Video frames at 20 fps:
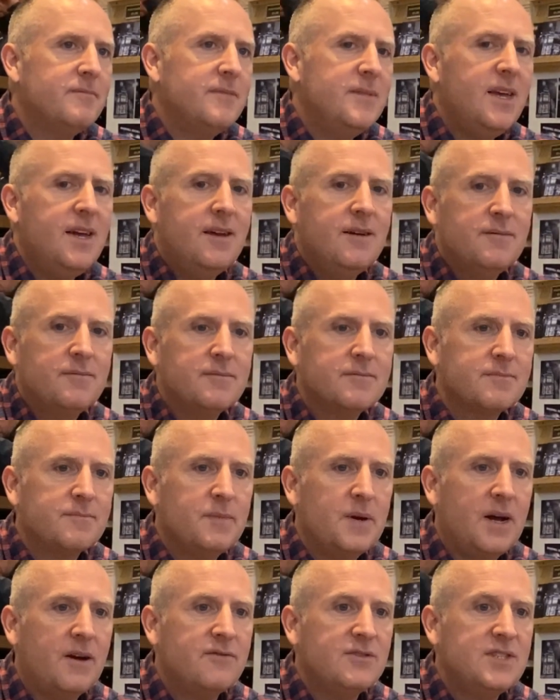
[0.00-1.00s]
Yeah,
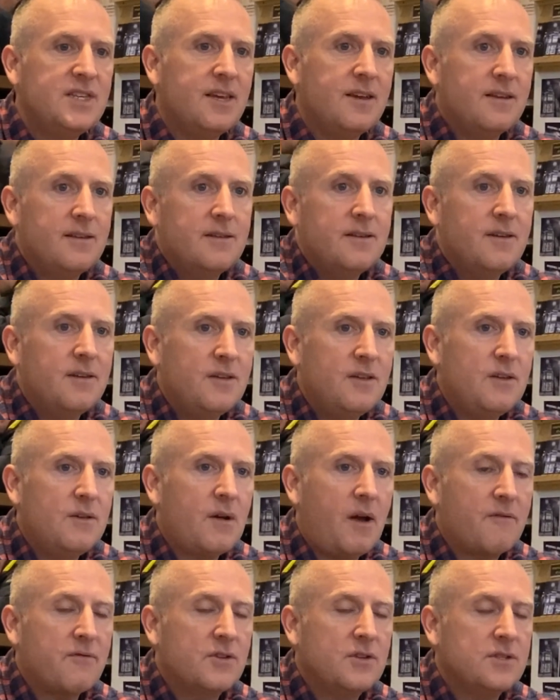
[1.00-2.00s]
but obviously
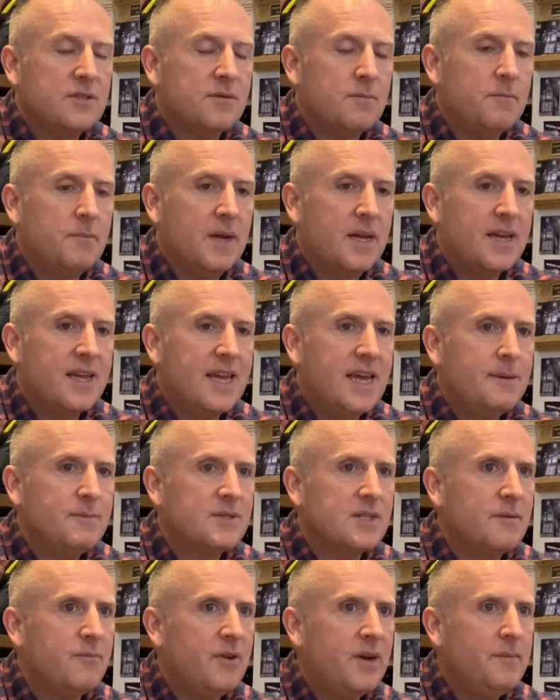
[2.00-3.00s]
I've done some bigger games
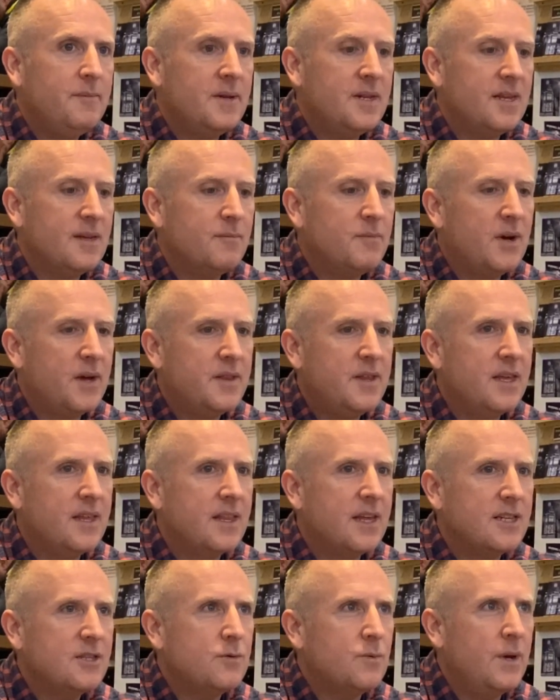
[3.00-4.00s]
in the Premier League, but I think
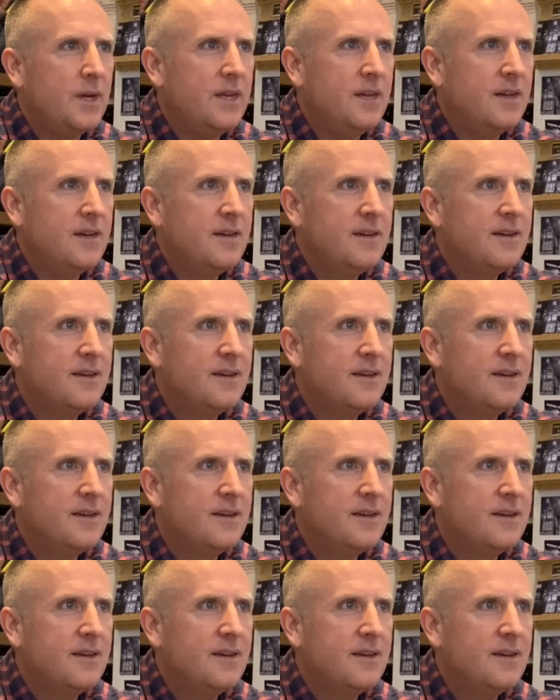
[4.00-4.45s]
that's where your